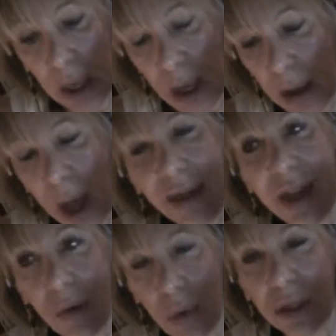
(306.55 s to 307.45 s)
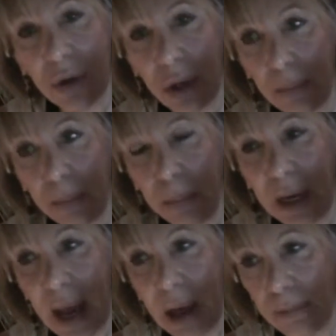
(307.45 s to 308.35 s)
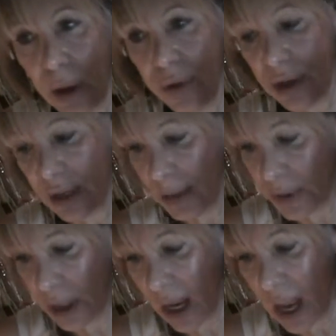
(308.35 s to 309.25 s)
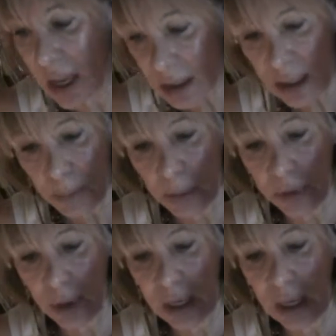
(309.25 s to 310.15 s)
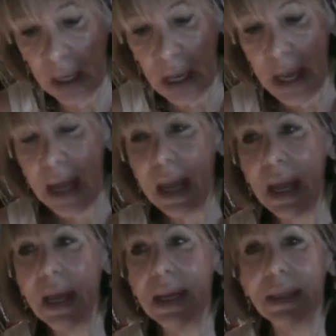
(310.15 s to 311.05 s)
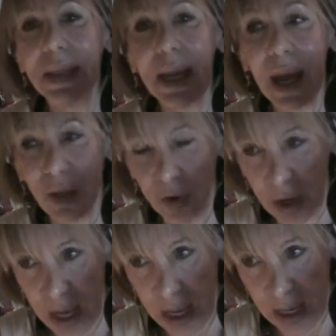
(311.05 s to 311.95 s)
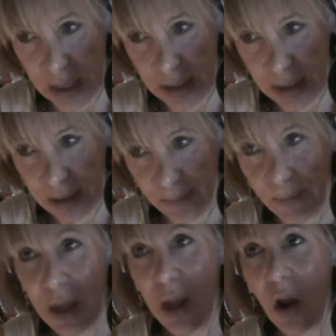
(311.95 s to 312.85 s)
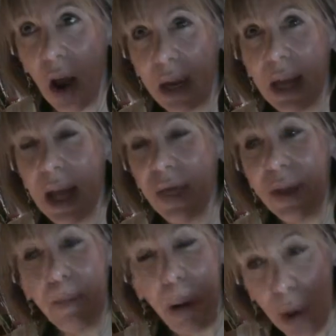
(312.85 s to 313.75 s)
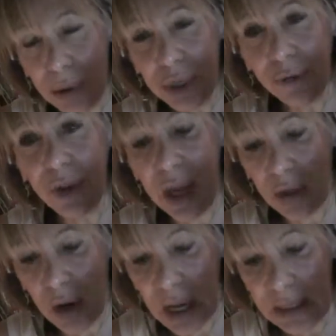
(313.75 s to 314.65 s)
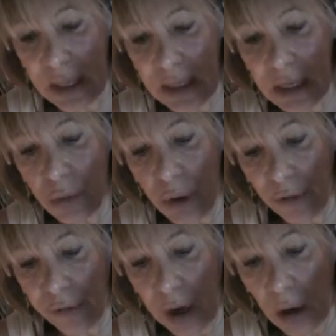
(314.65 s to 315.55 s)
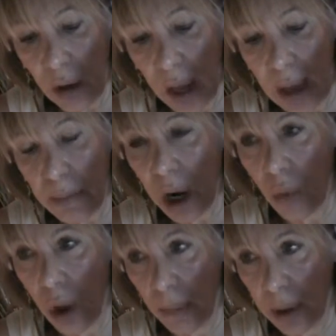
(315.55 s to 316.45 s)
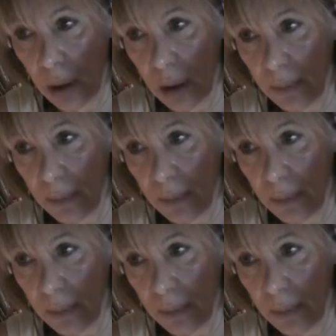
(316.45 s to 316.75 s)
I think what's going to beat out both Inception and Step Up 3D is The Other Guys. All right, the poster for The Other Guys. This is Will Ferrell and Mark Wahlberg.